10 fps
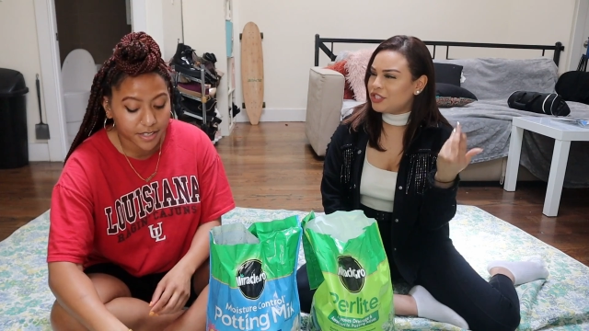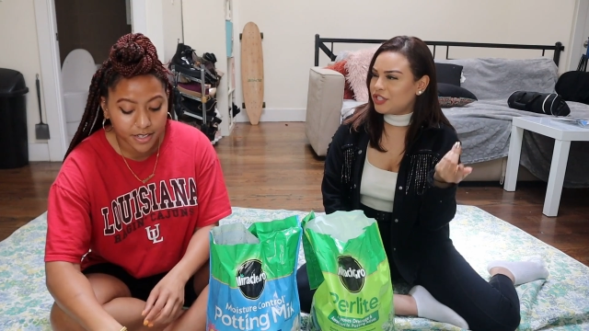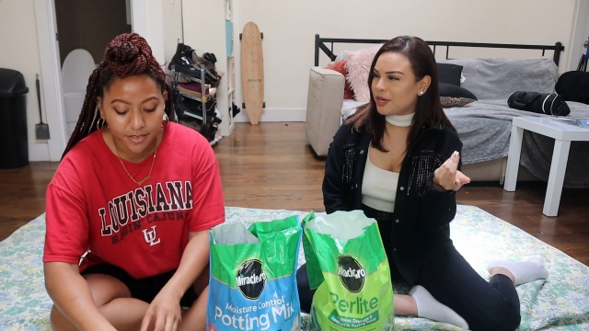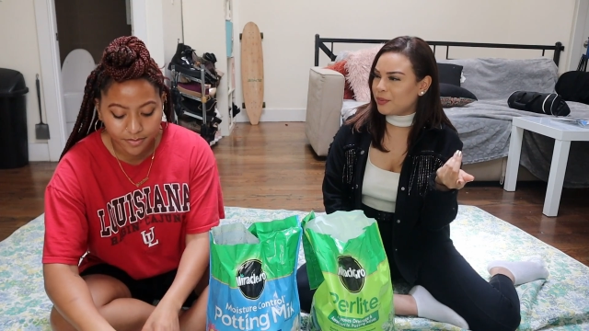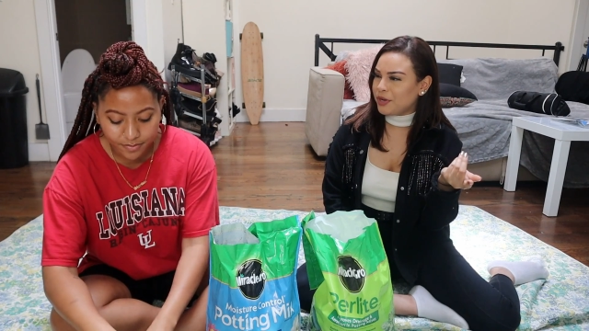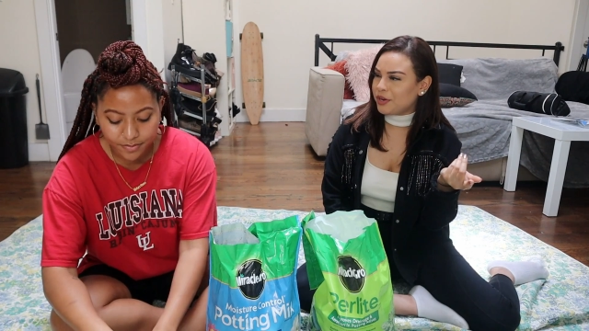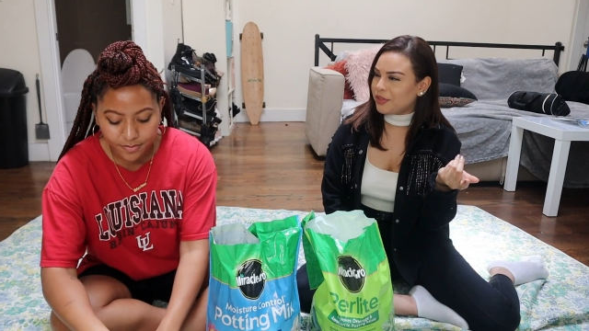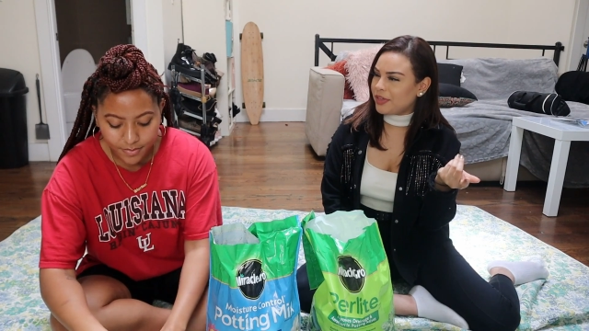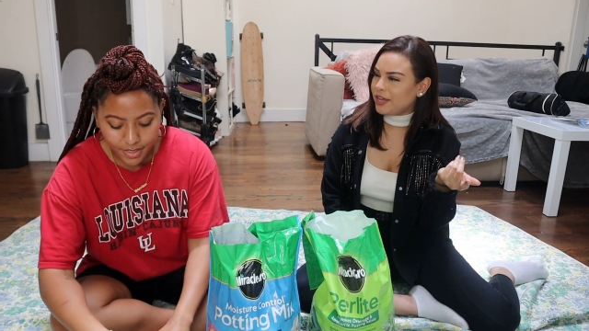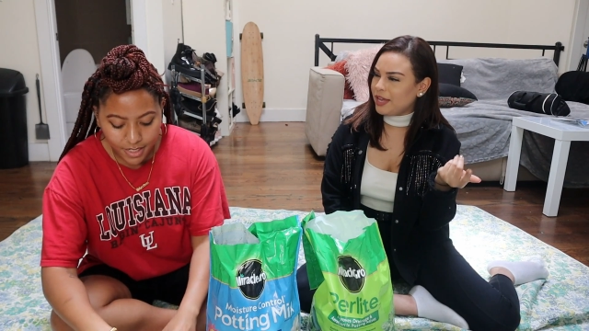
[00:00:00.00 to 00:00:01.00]
Speaker 1: to yeah. share what you're
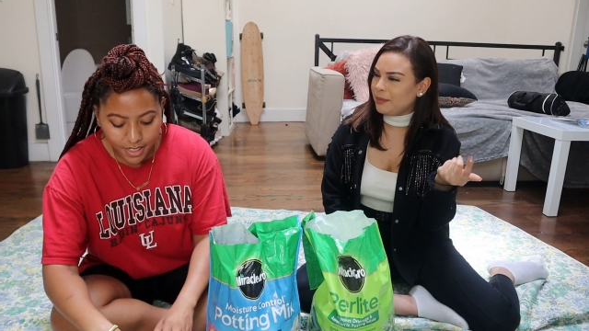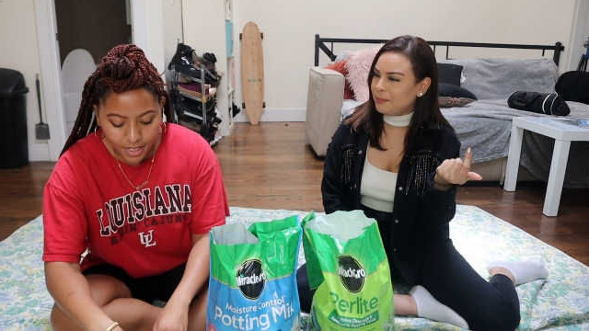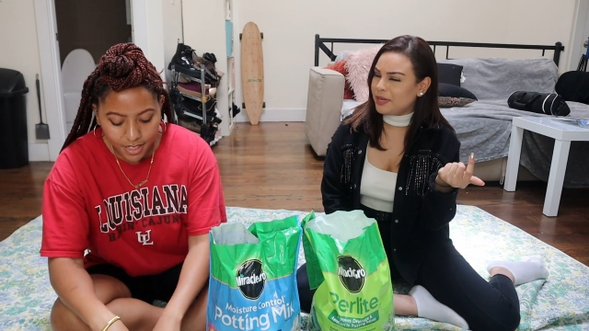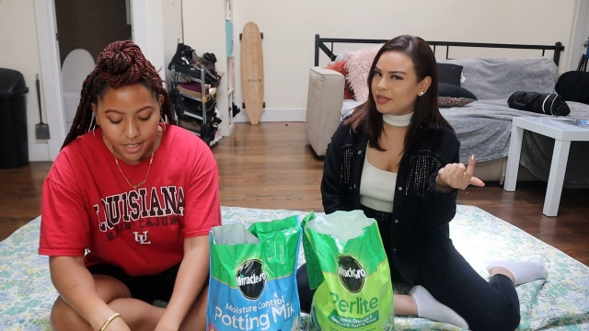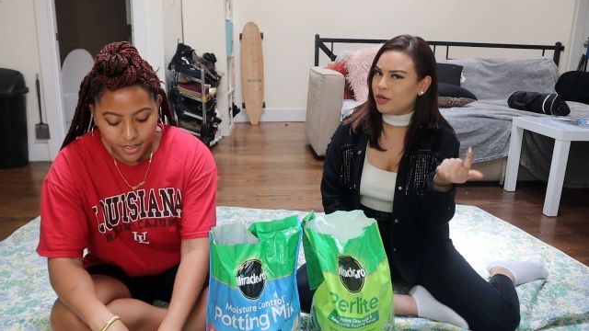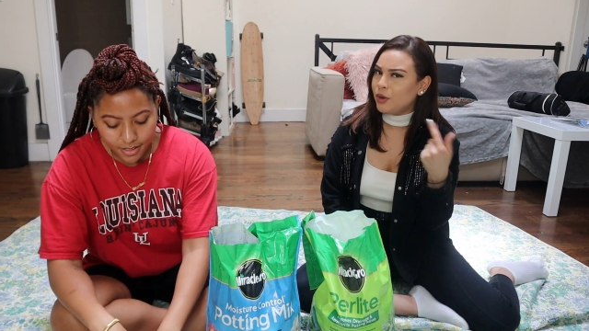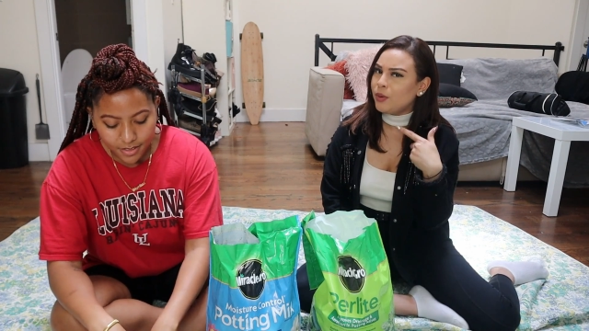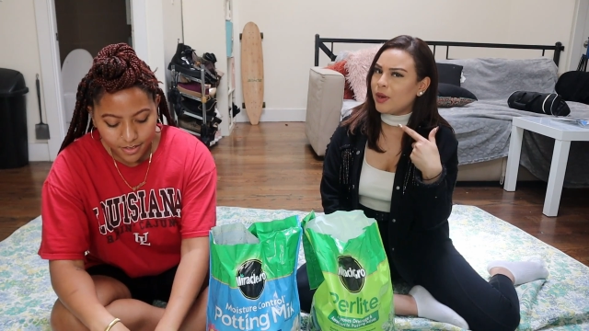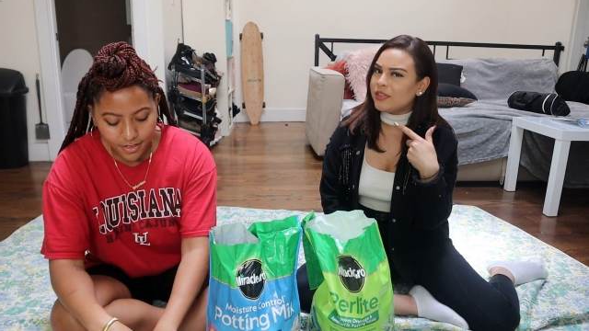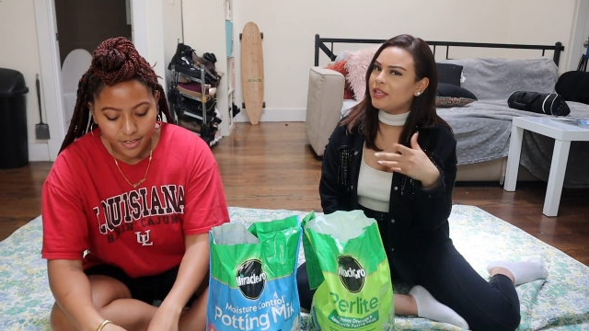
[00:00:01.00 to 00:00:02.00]
thinking. But
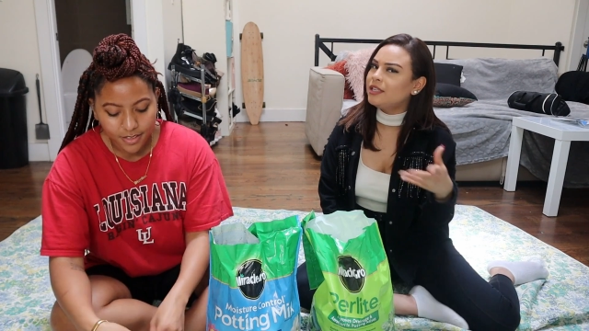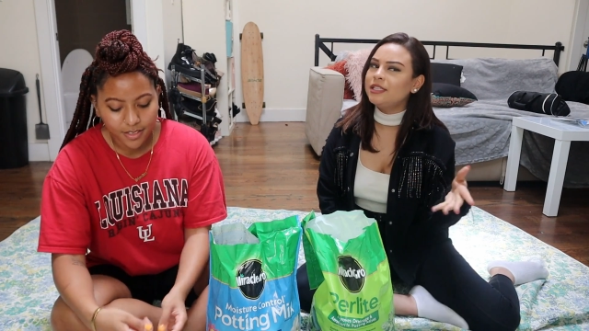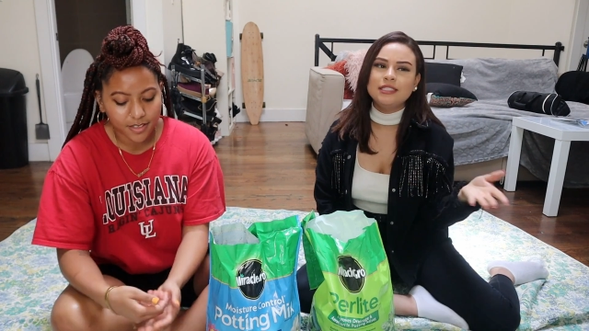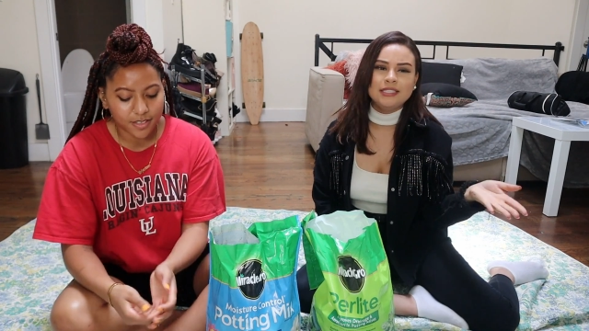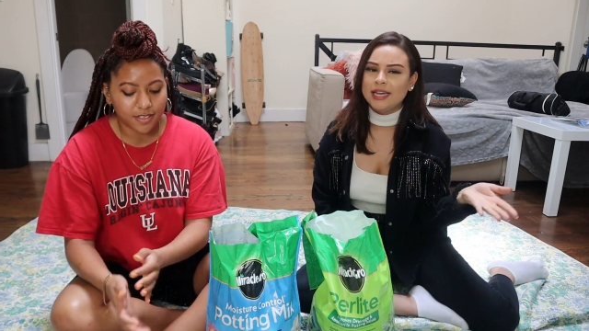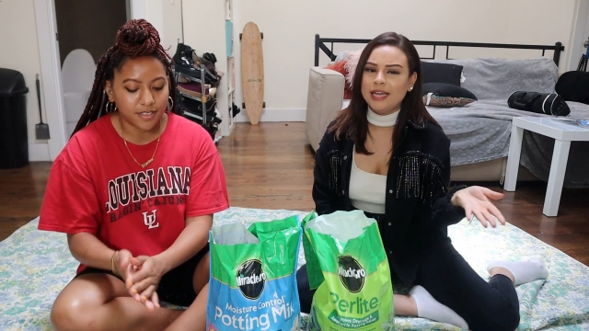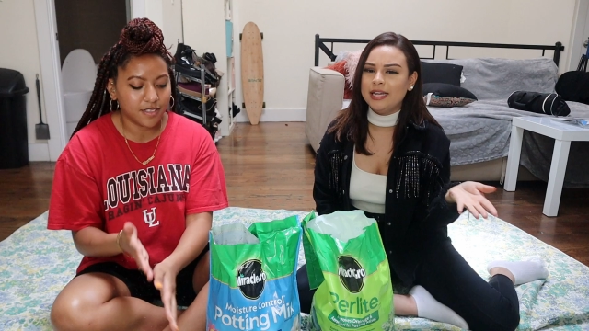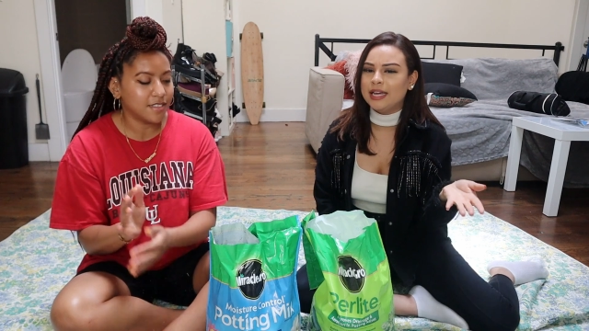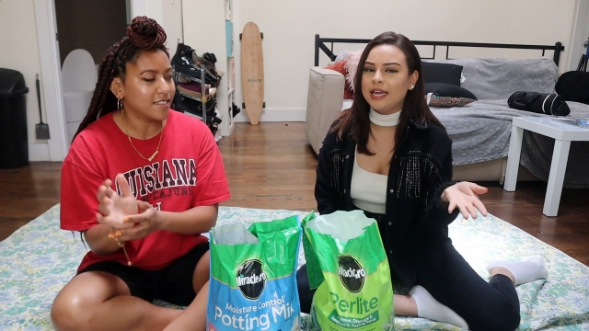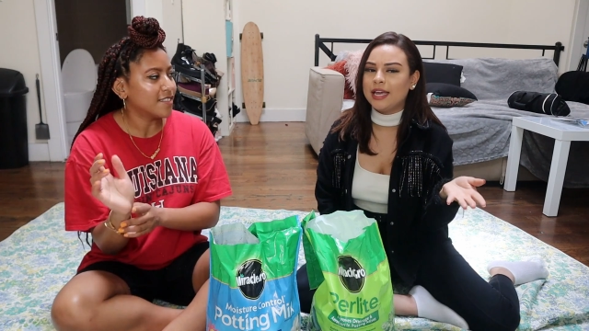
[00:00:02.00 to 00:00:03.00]
no, at the end of the
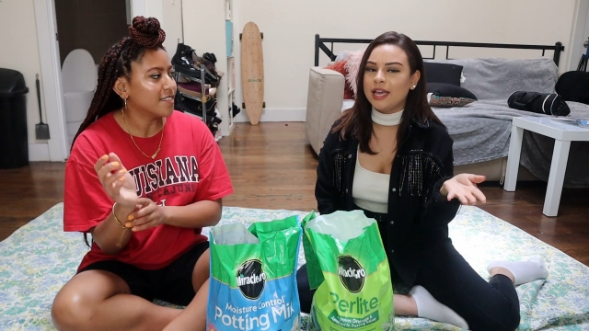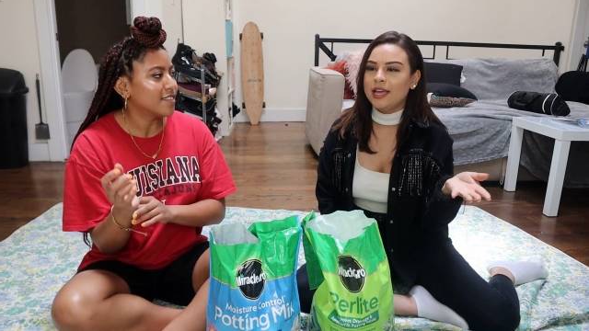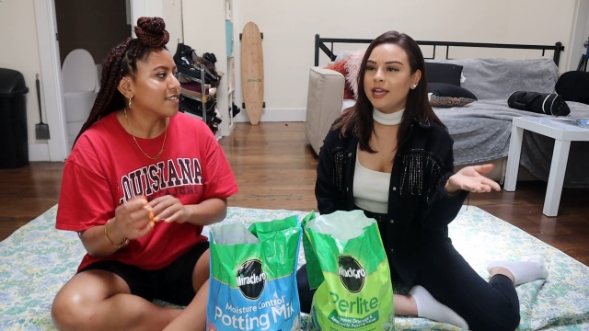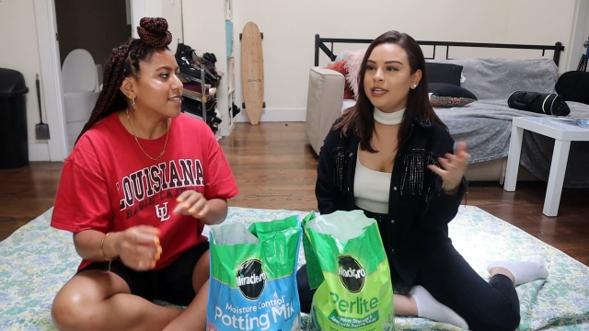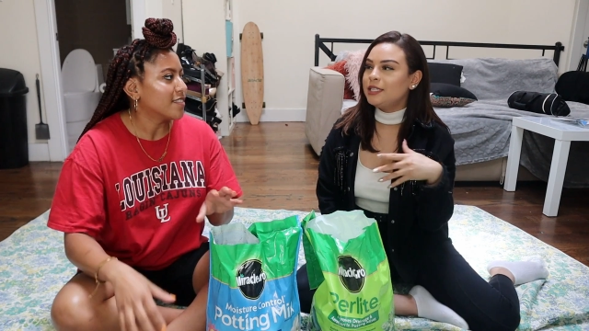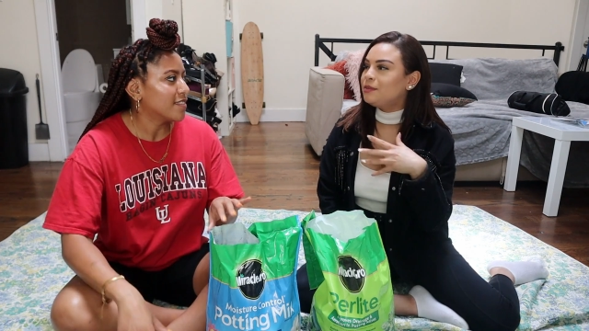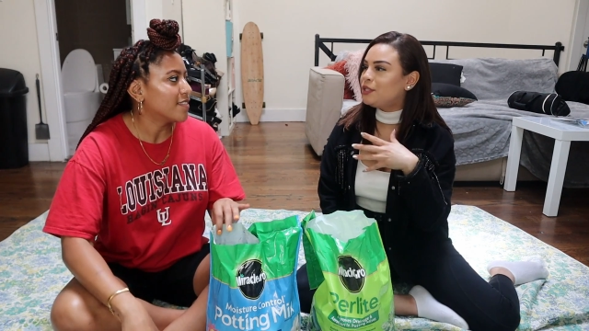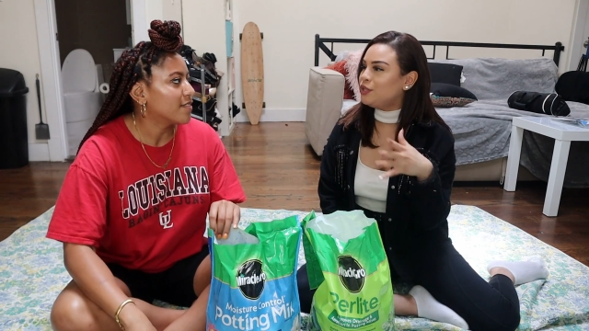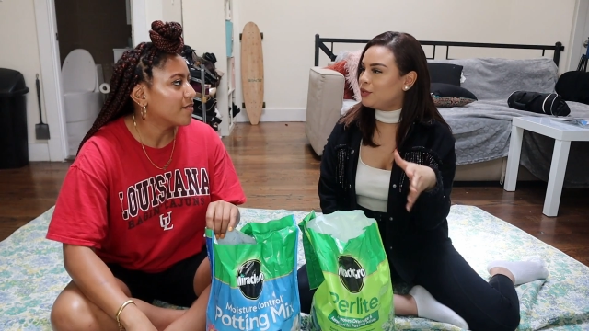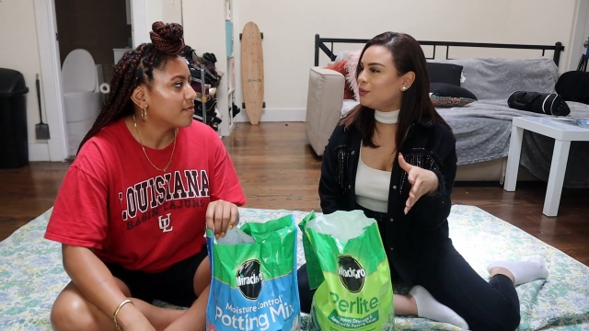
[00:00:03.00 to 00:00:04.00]
day, like it's up
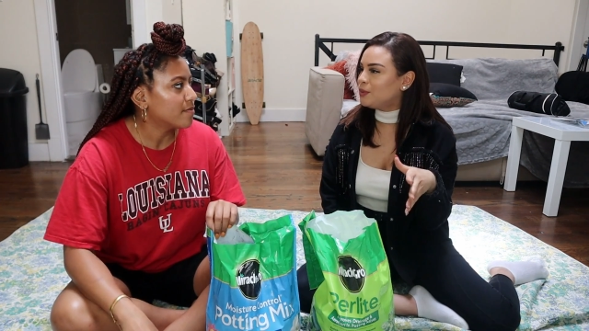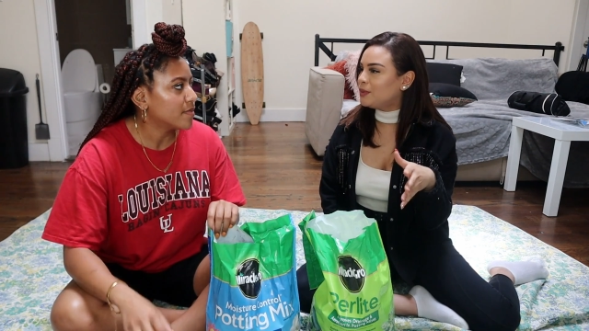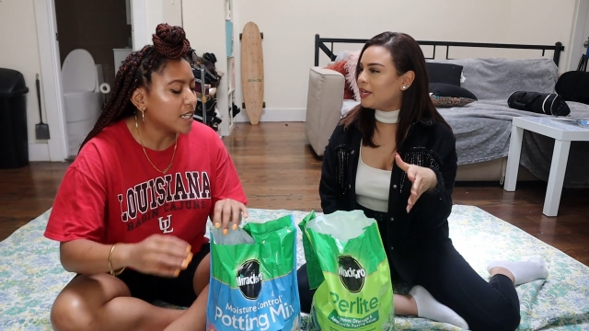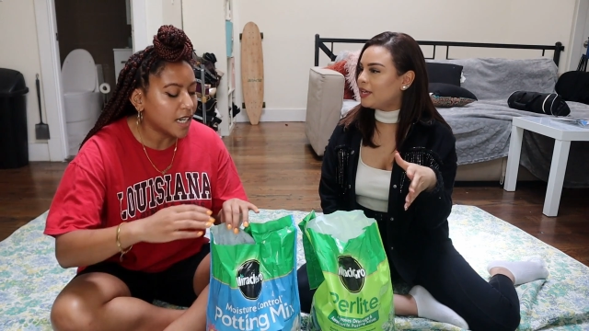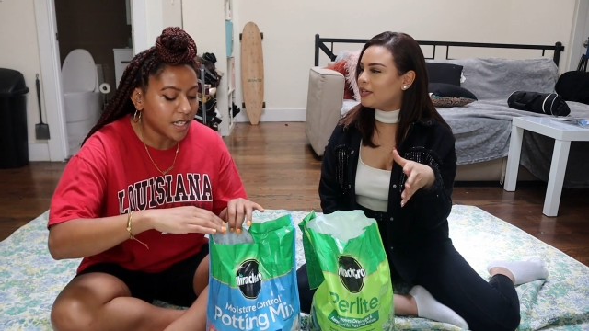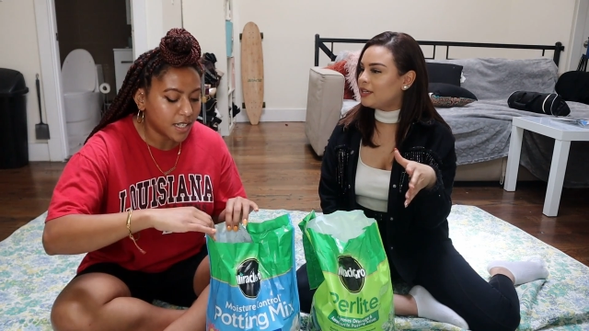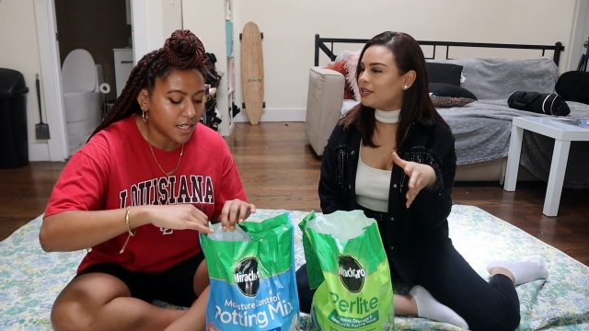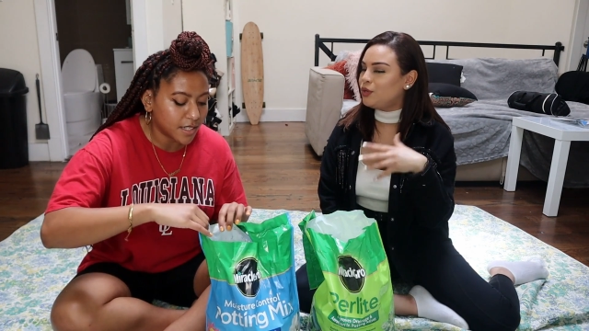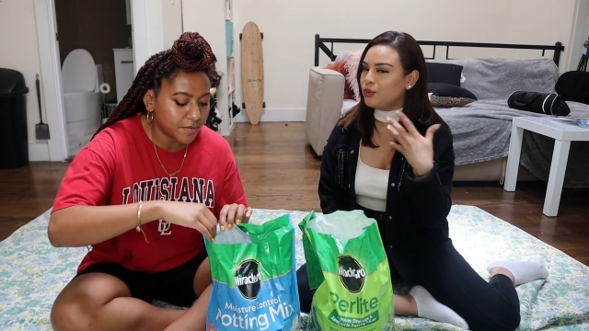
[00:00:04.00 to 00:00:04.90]
to you. Like, yeah.